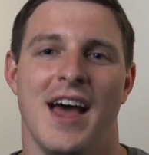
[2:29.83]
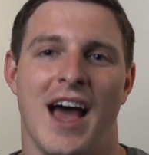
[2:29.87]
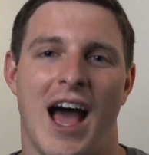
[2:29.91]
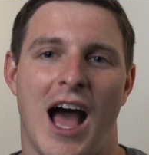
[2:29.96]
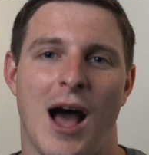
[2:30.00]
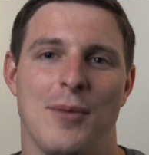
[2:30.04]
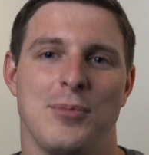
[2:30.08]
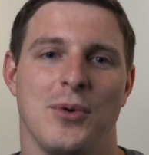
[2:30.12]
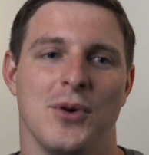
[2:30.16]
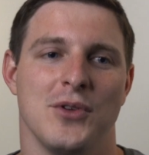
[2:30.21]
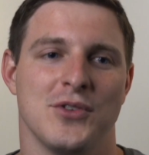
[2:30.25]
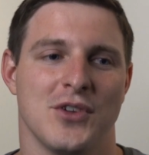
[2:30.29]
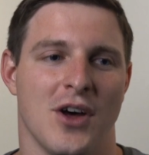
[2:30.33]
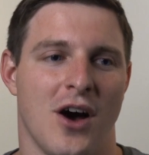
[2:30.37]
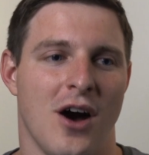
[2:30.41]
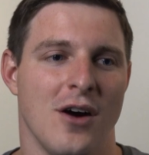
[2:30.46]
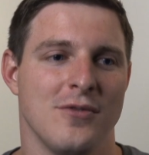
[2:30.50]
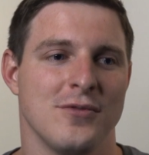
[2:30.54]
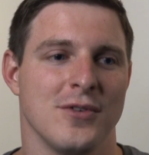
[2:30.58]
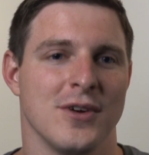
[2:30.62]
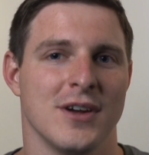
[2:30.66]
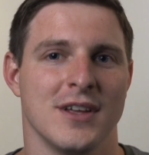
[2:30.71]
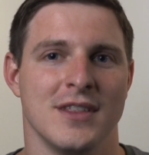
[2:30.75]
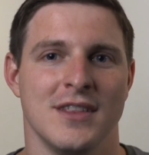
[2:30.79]
Apple's
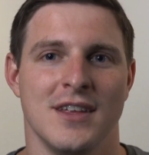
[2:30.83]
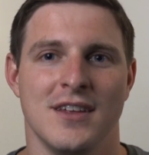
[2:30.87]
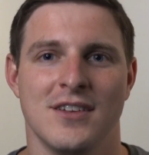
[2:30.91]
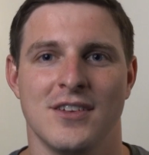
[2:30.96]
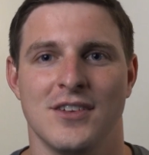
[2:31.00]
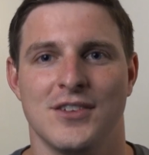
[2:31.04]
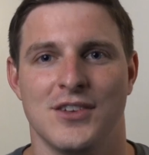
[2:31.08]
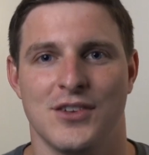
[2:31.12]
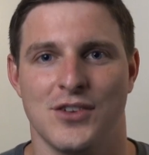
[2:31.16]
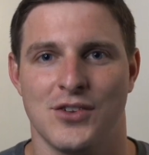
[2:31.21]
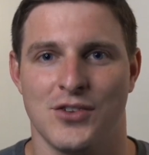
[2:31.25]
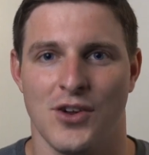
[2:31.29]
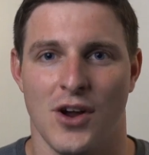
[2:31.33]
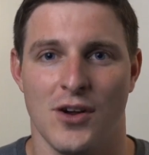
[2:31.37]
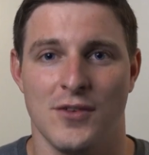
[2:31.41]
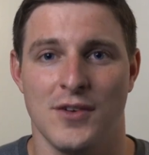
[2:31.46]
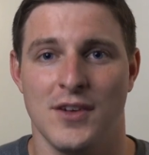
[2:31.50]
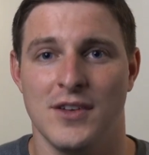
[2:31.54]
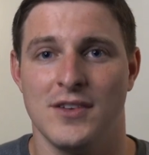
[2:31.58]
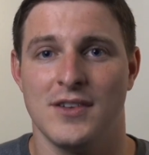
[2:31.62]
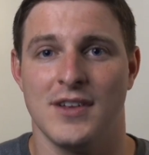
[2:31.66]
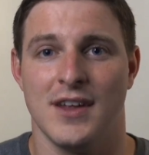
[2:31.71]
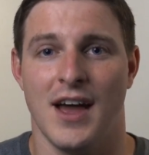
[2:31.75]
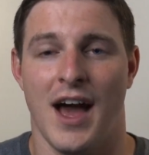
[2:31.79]
offering this as a
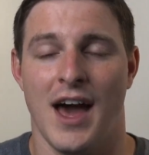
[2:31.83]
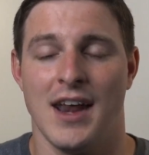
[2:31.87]
service